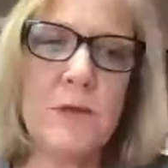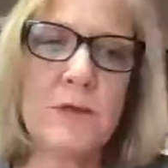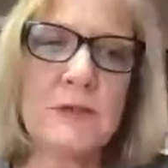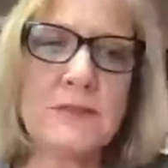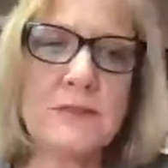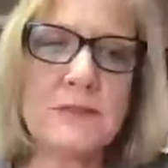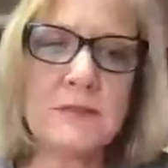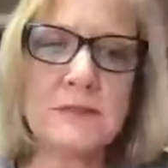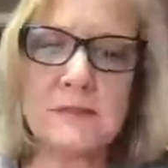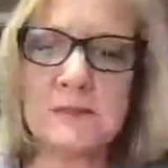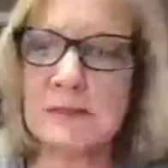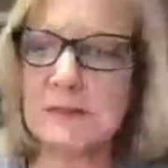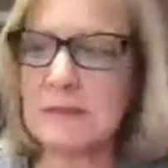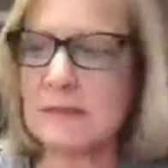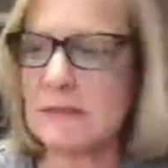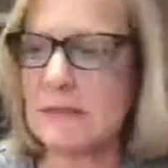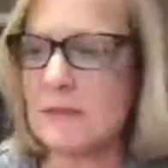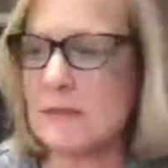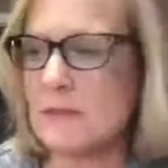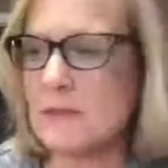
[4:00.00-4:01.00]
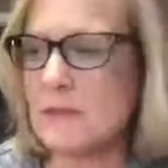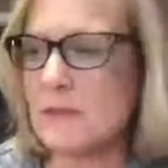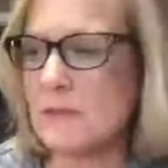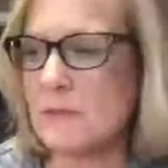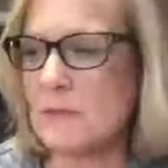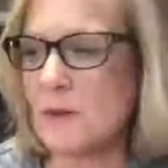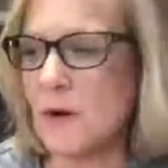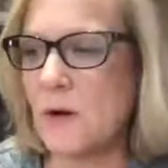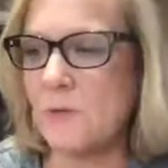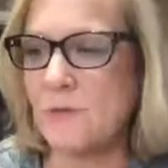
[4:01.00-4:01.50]
students
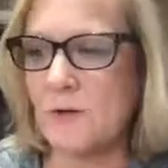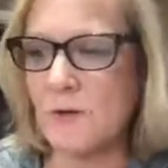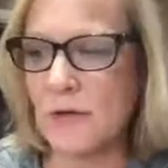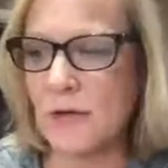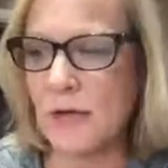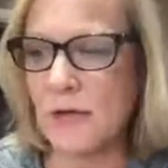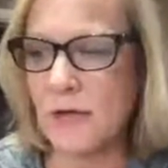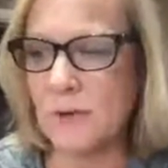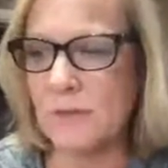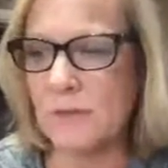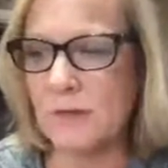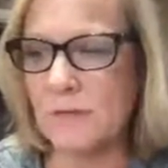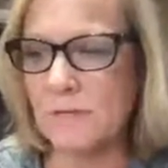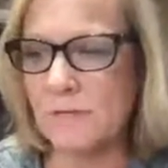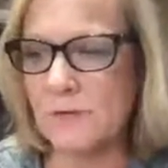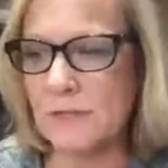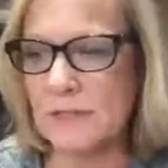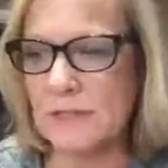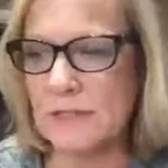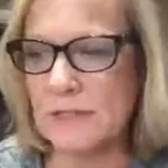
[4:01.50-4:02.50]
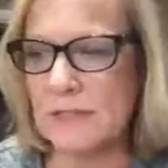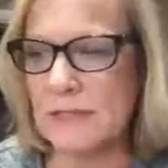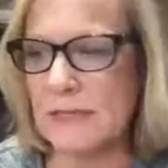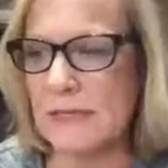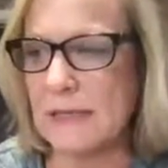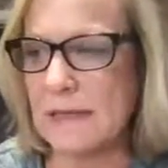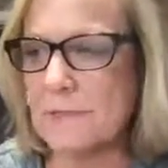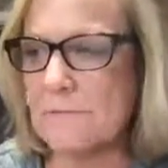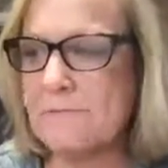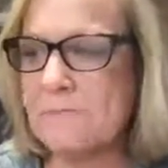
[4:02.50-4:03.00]
to overcome adversity.